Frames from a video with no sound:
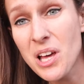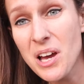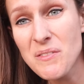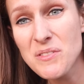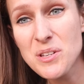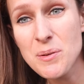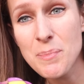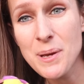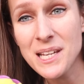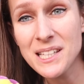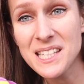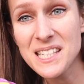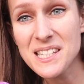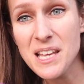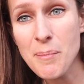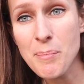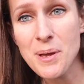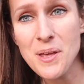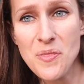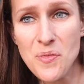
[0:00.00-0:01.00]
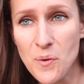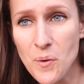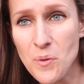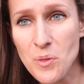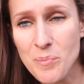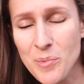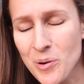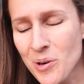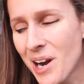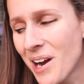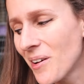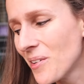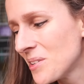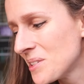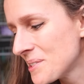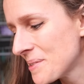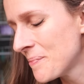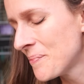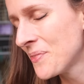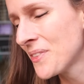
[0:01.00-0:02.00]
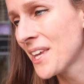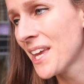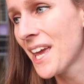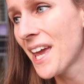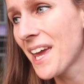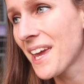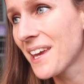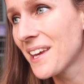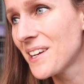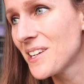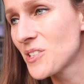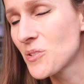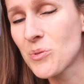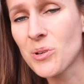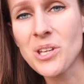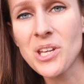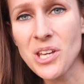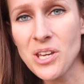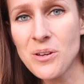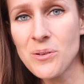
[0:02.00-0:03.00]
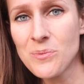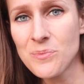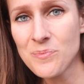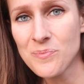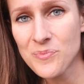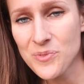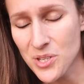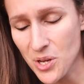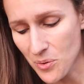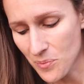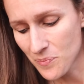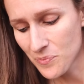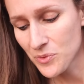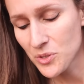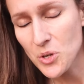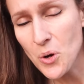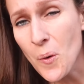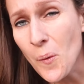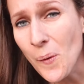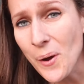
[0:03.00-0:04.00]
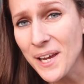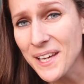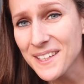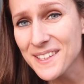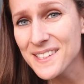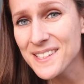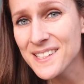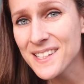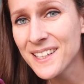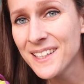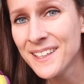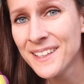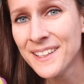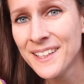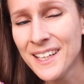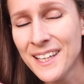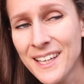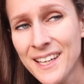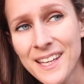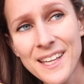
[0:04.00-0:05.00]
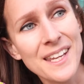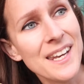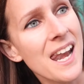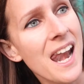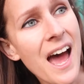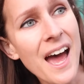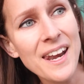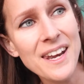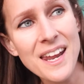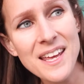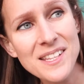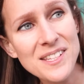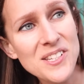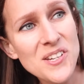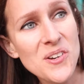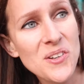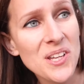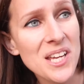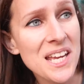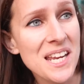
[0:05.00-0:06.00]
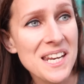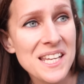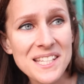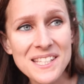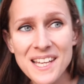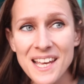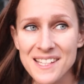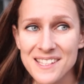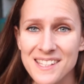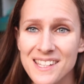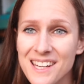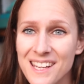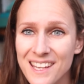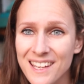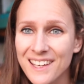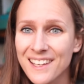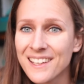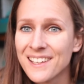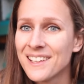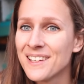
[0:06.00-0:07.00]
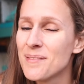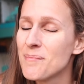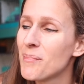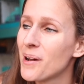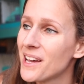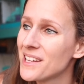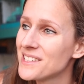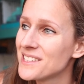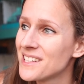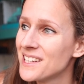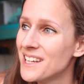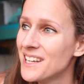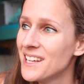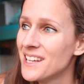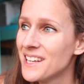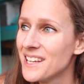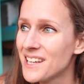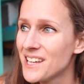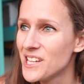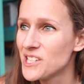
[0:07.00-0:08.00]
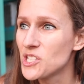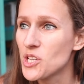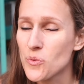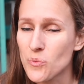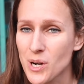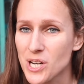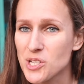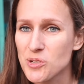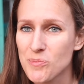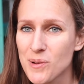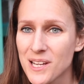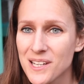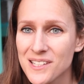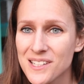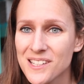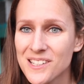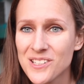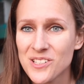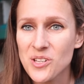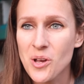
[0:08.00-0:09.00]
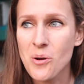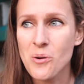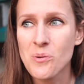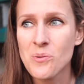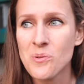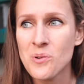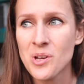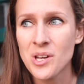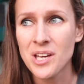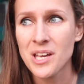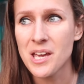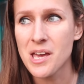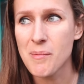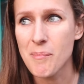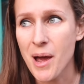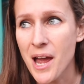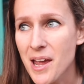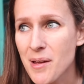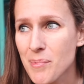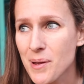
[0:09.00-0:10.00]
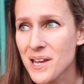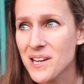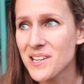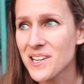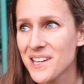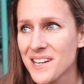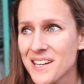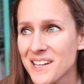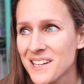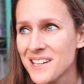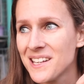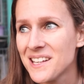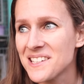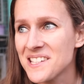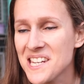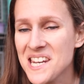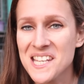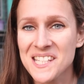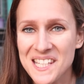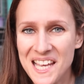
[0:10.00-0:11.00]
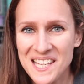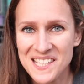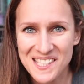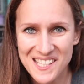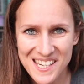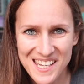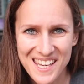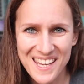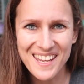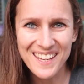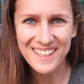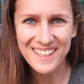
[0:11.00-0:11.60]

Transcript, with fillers: love to pick these up and throw them around and it's really cute. So toys, not necessarily a necessity, but it's enrichment. So in my opinion, it's a necessity.